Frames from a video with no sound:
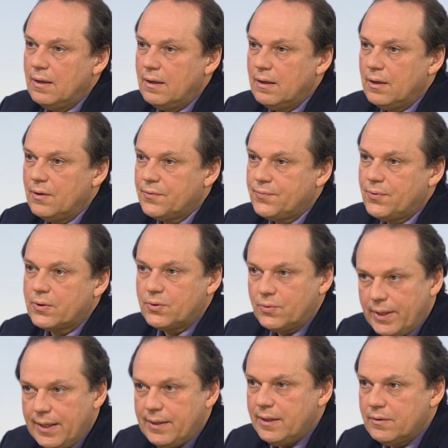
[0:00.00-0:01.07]
Uh, for
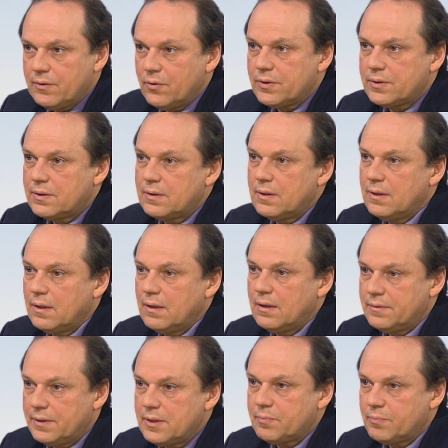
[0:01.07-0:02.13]
creating those, uh,
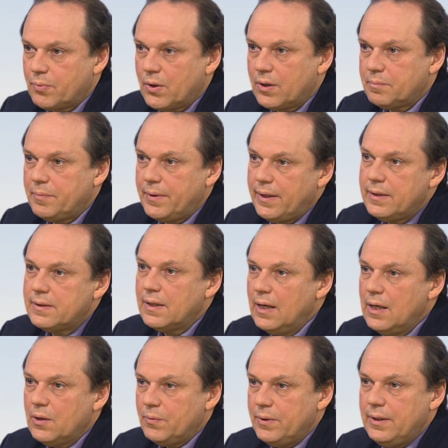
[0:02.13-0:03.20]
this broad base,
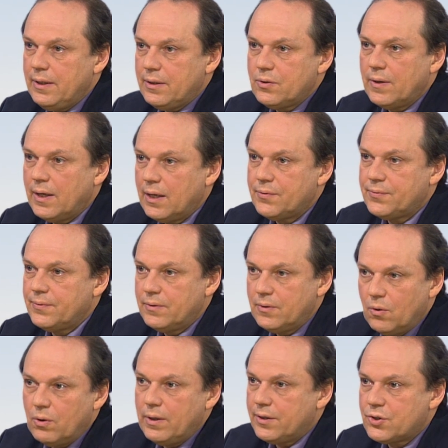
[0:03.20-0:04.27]
we need to have
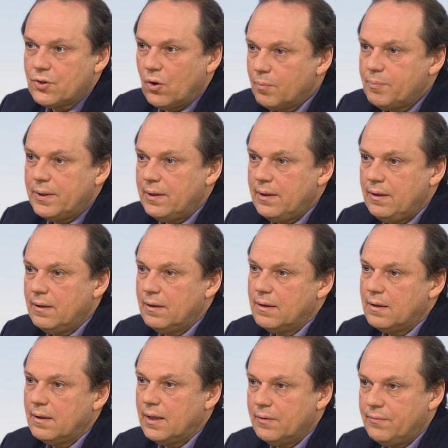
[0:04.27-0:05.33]
knowledge openly
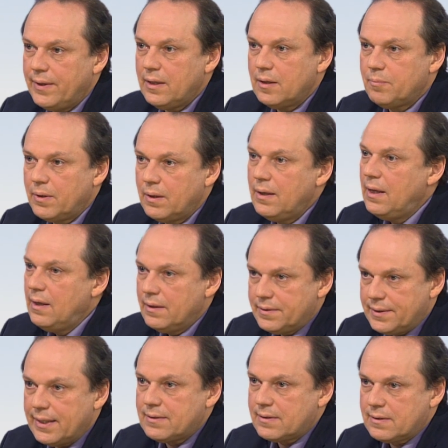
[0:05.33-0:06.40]
uh, available.
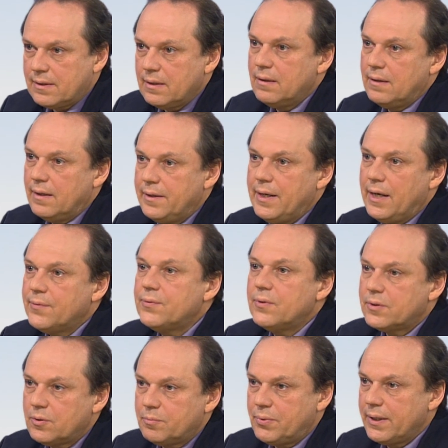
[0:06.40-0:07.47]
That's still an
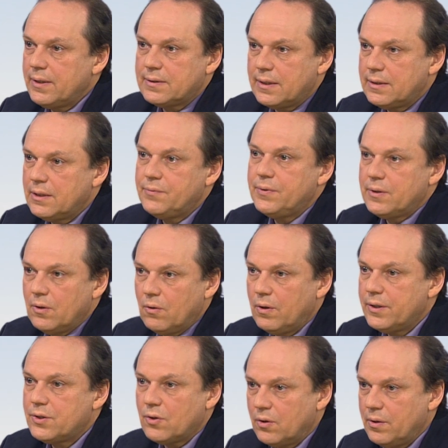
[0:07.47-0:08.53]
effort to bring scientific
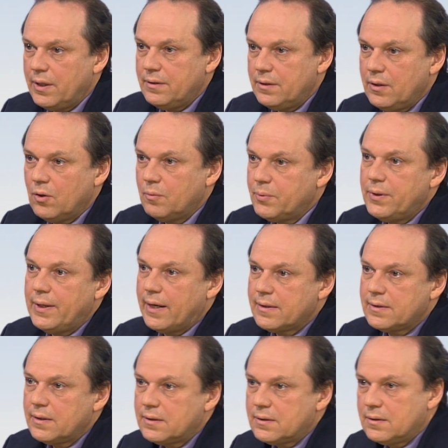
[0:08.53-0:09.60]
knowledge in the open
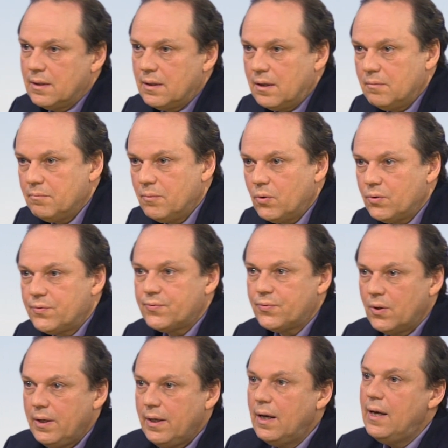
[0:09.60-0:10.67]
access uh, mode
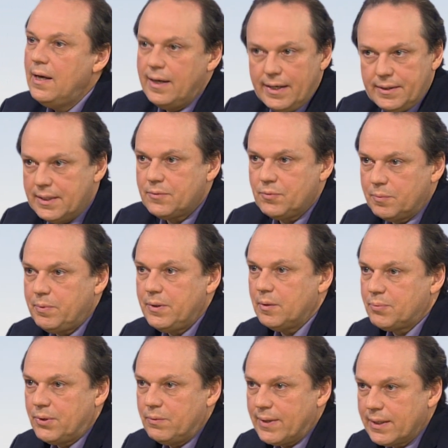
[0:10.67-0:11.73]
fully, and that would be a
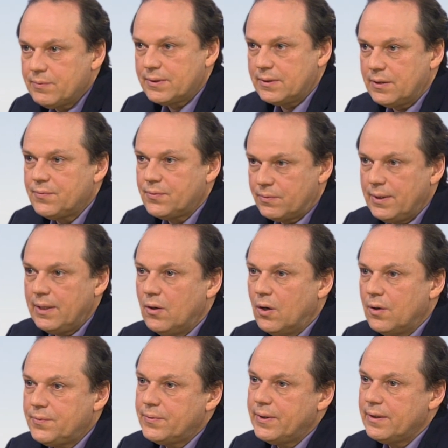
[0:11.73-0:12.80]
prerequisite for
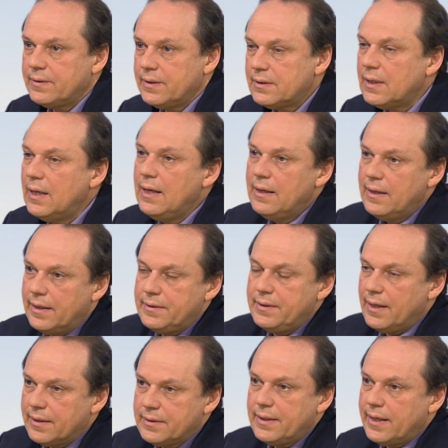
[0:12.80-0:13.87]
offering this. And
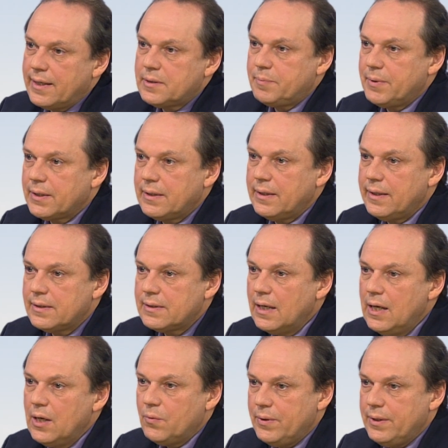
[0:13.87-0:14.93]
the other aspect is
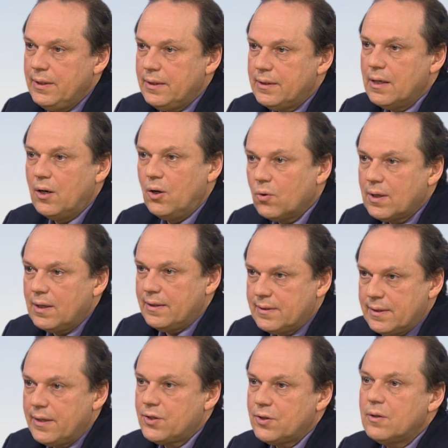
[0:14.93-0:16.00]
we need a
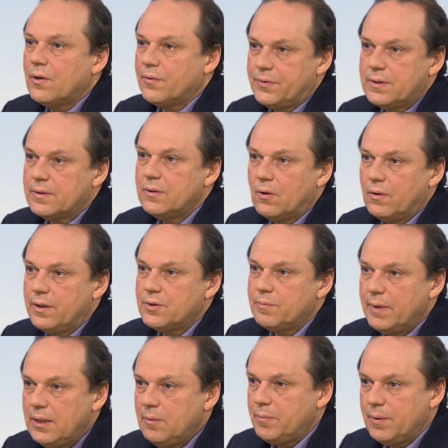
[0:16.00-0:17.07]
localization of this knowledge.
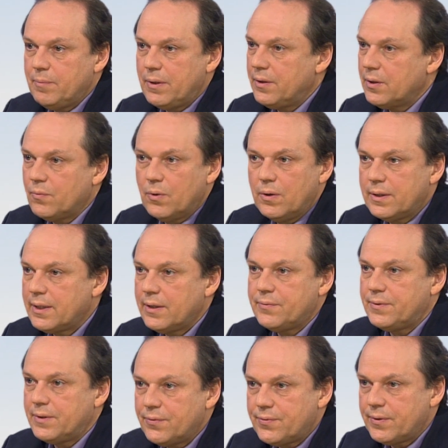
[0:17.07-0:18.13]
Many people in the world
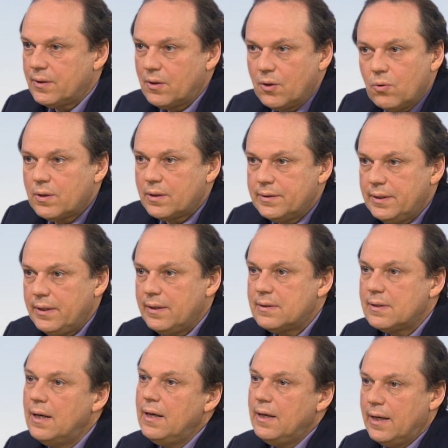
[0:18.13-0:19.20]
have different local
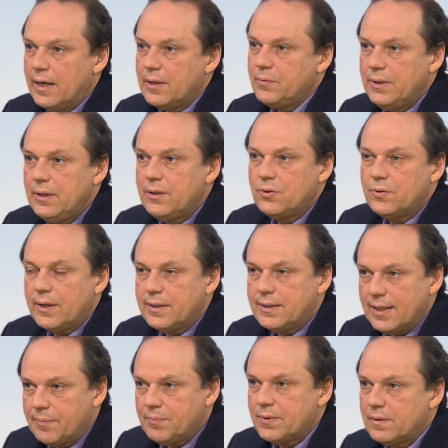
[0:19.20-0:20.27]
needs, and we need to
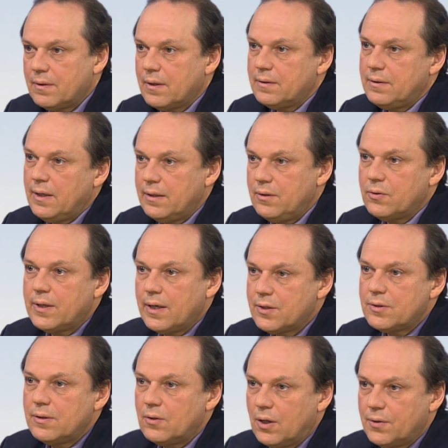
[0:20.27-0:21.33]
adapt uh, the
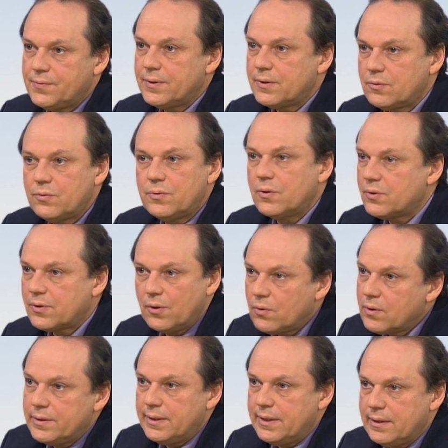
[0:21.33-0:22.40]
educational offers to those those
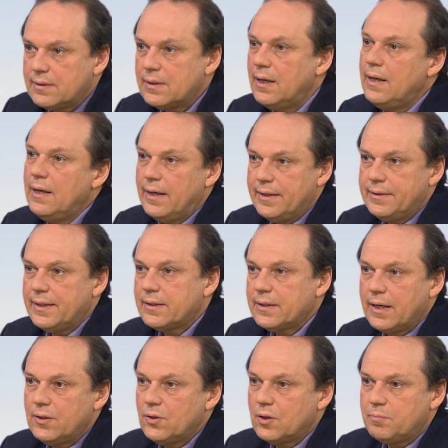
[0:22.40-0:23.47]
local needs. And that
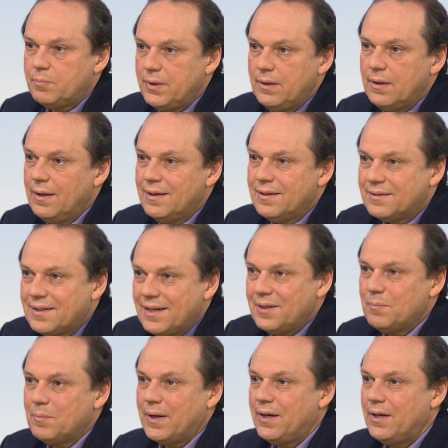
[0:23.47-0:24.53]
cannot be
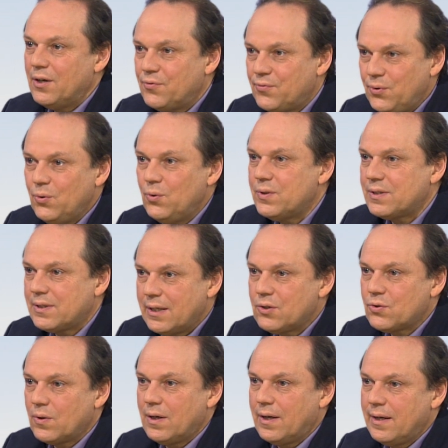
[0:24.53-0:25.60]
done by a few
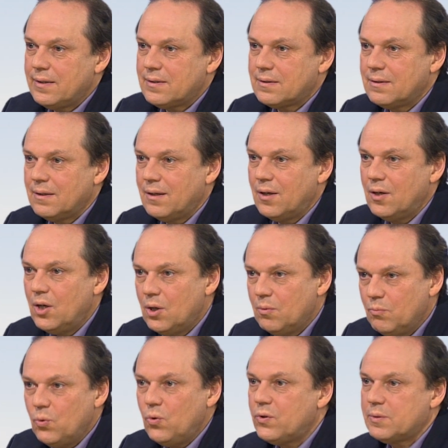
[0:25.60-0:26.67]
centralized uh,
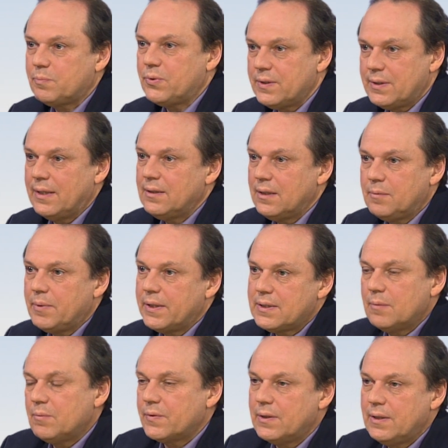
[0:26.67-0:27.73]
MOOCs presented by
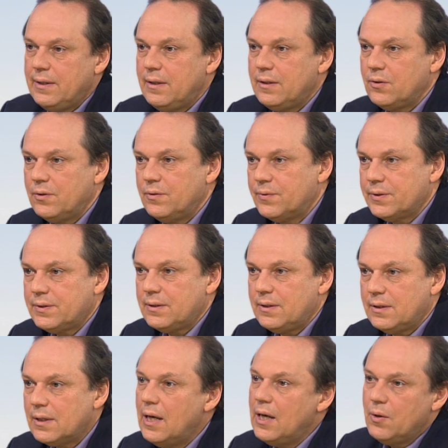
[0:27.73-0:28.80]
some of the leading
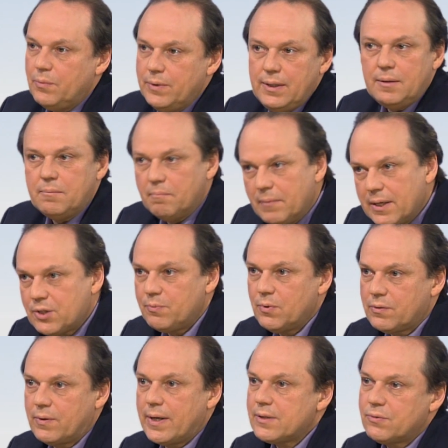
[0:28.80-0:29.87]
universities. We need much
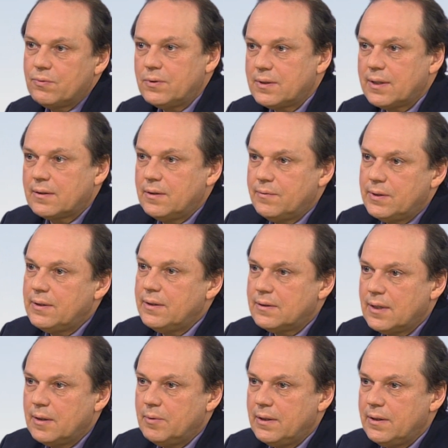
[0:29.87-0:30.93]
more grassroots activities,
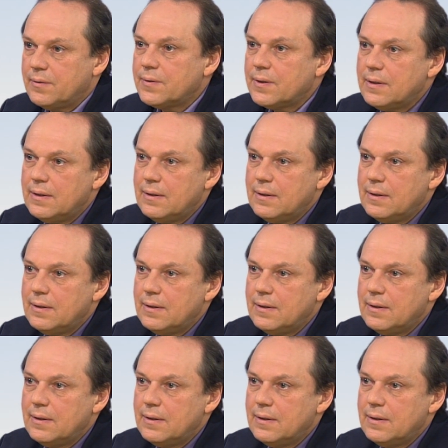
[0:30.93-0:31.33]
I believe.